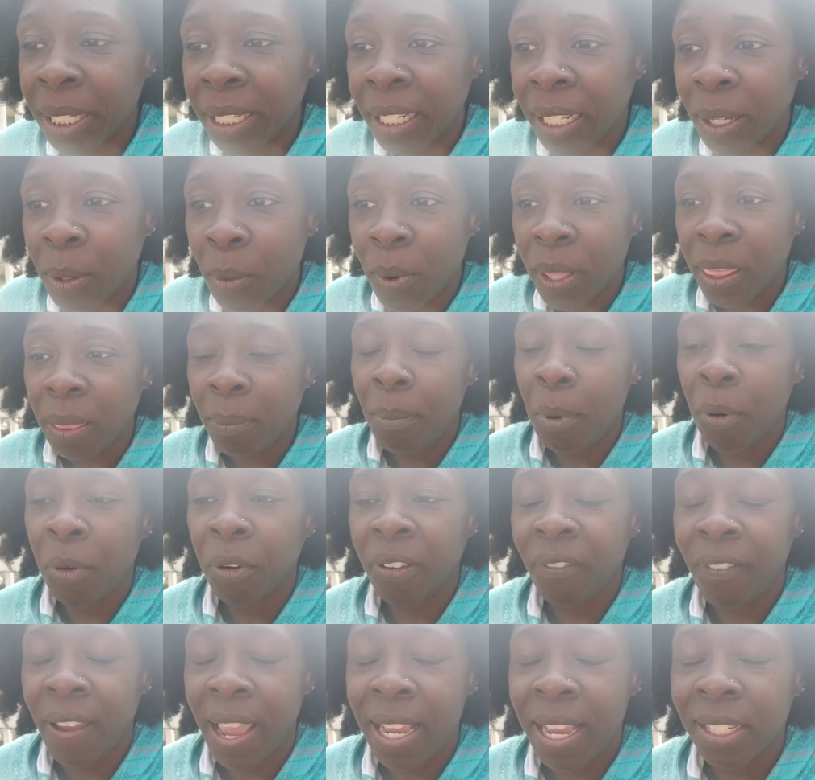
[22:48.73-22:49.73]
with
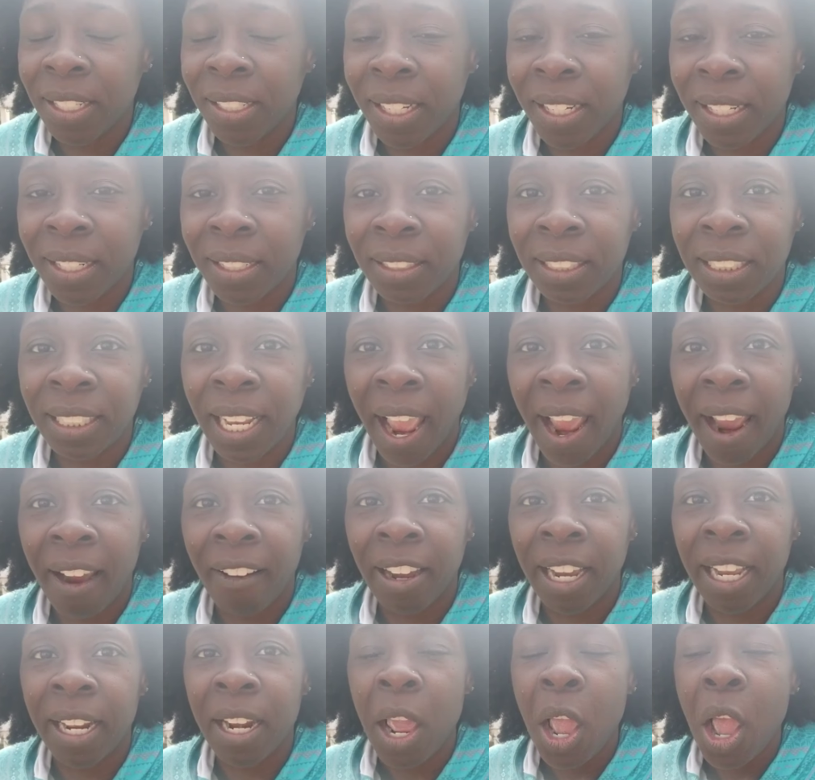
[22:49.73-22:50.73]
motivation,
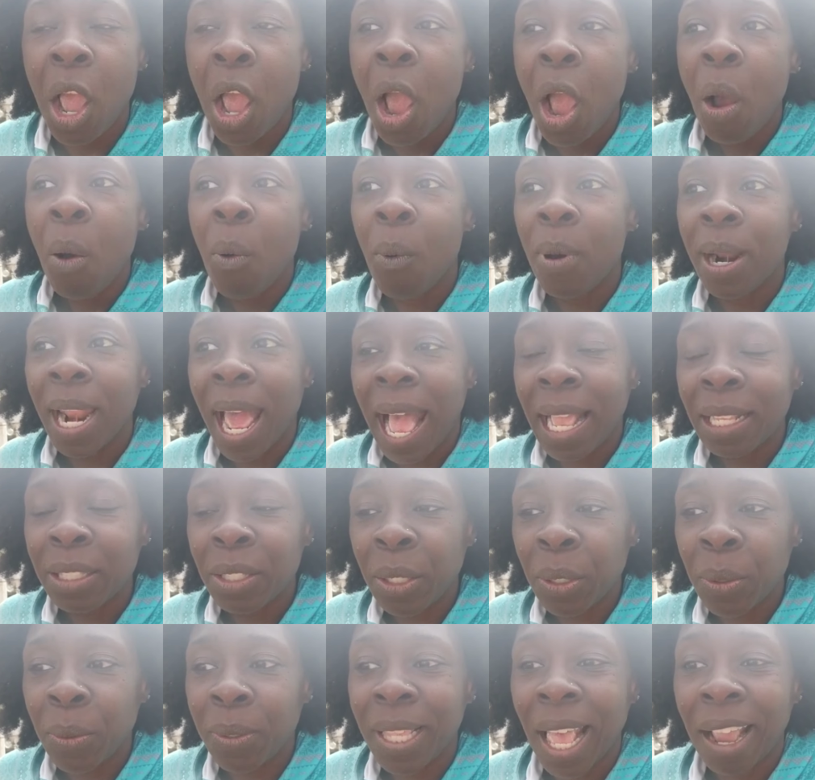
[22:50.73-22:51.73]
Sharon, what I
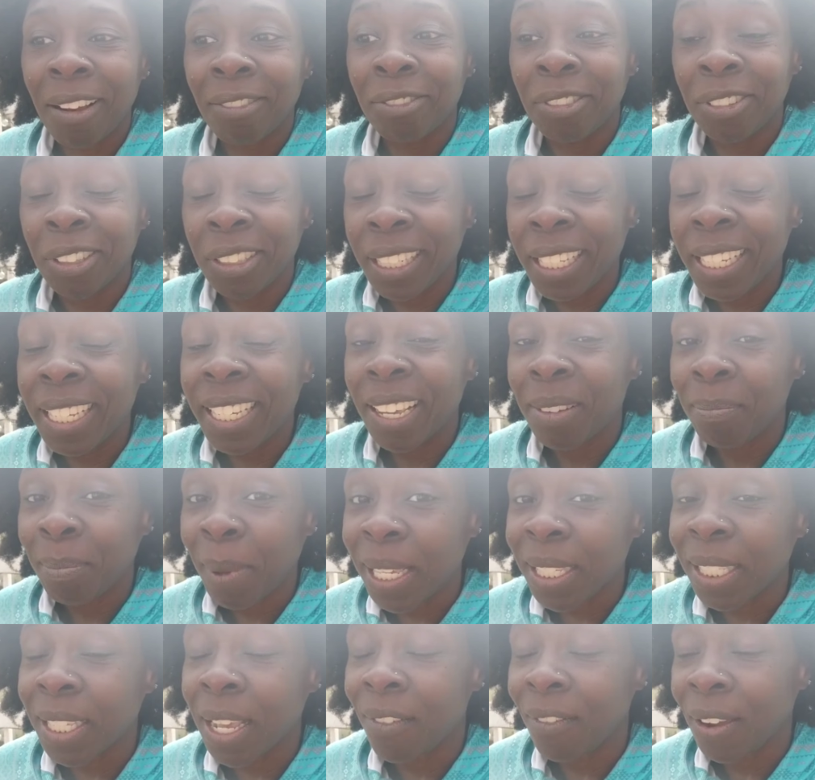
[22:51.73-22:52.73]
do is I really give
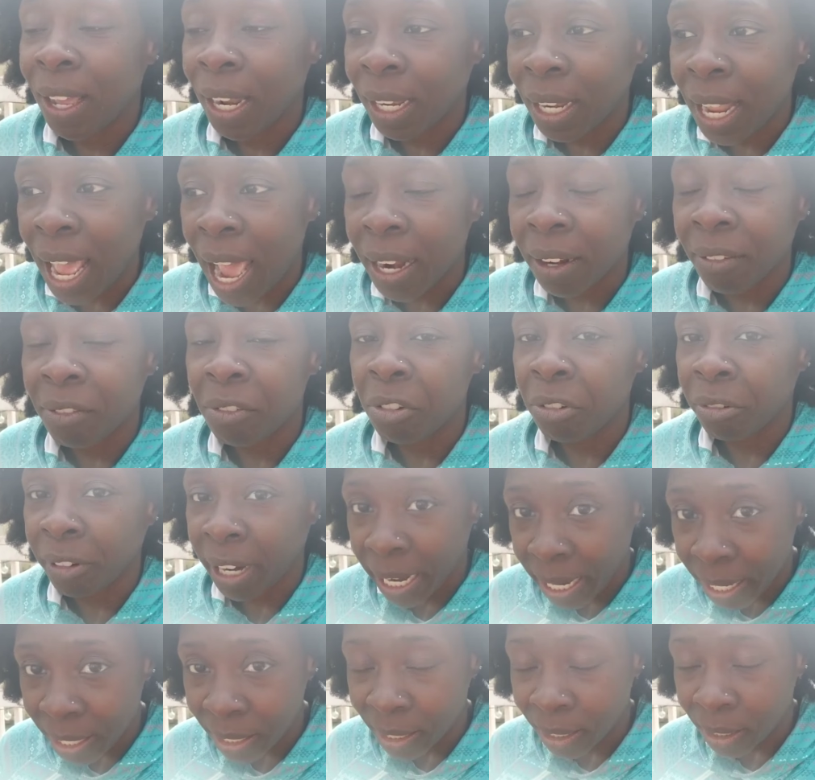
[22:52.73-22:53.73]
myself a lot of
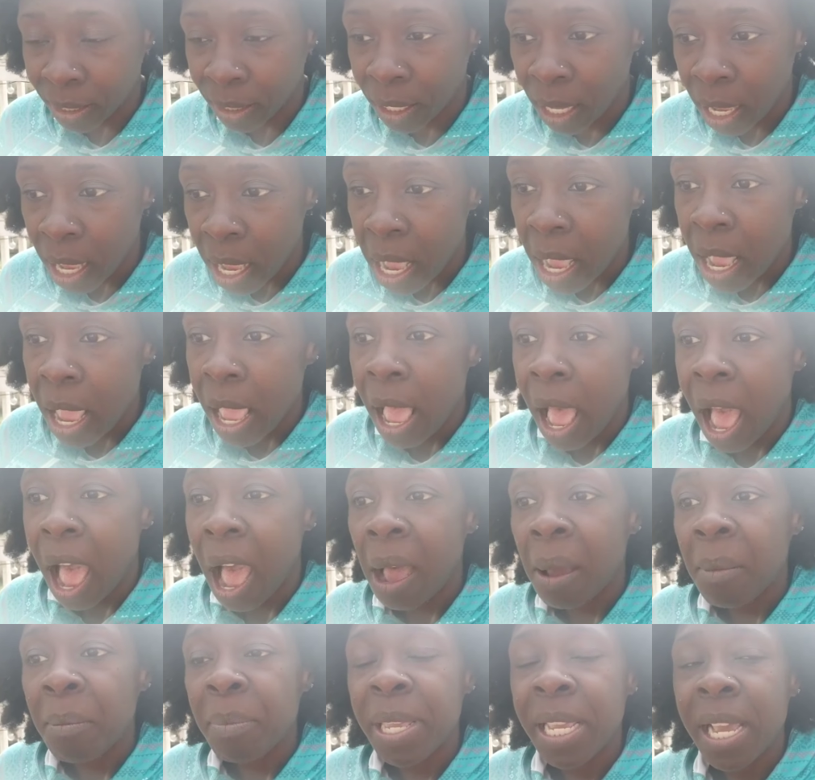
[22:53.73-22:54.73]
grace.
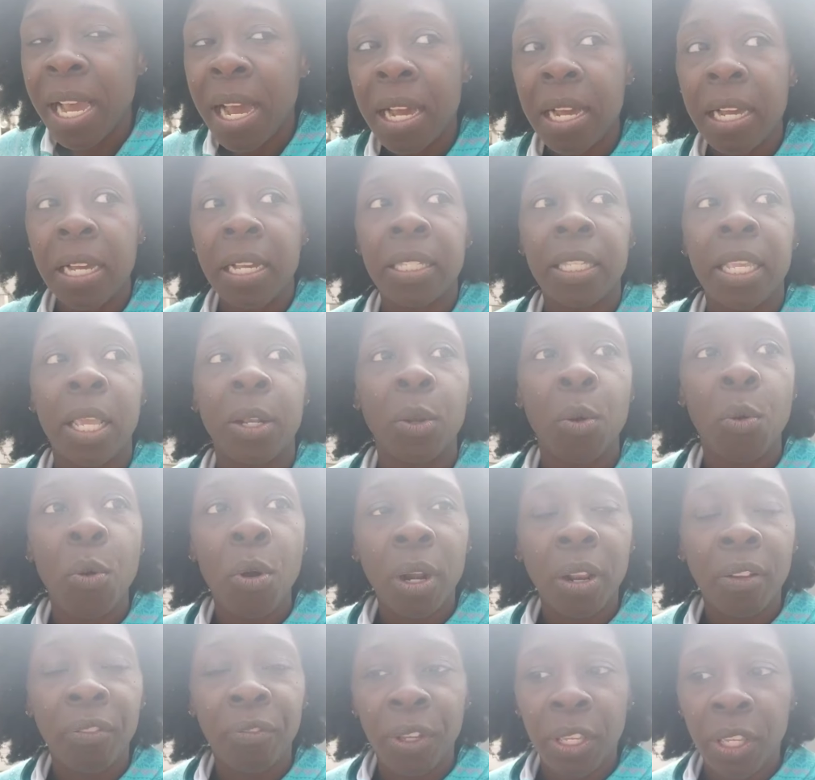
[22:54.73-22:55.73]
Because in
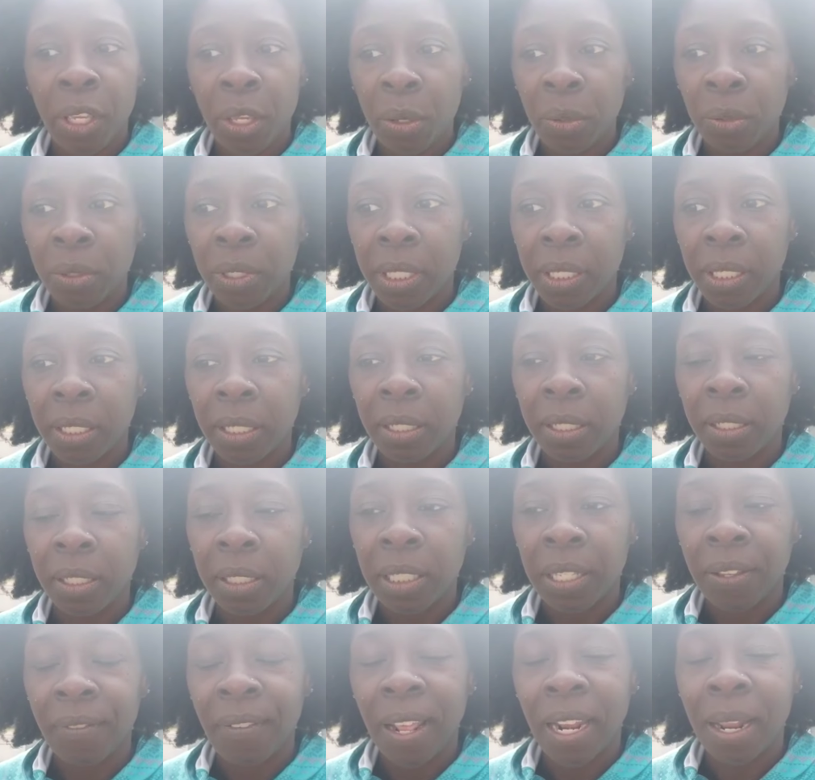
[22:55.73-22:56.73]
order for you to
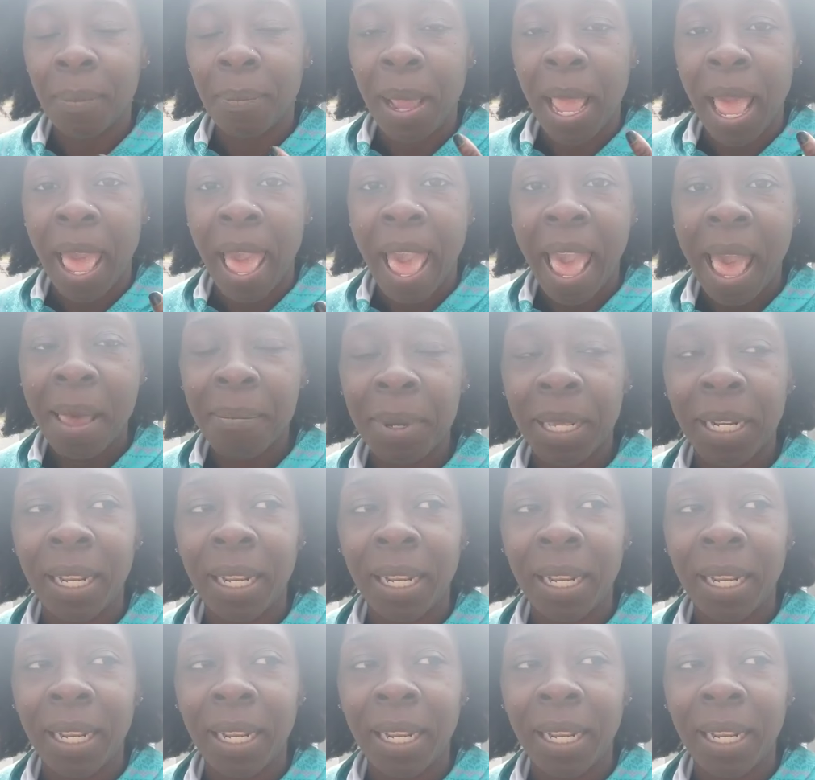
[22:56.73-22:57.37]
develop a habit,